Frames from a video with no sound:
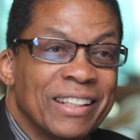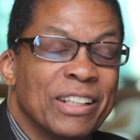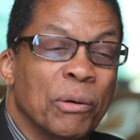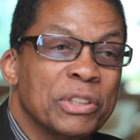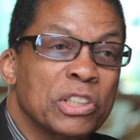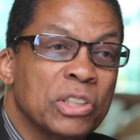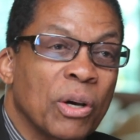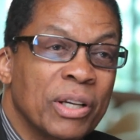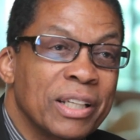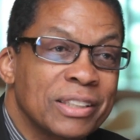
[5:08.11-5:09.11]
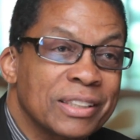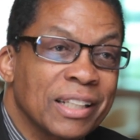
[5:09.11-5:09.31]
You know what the song is?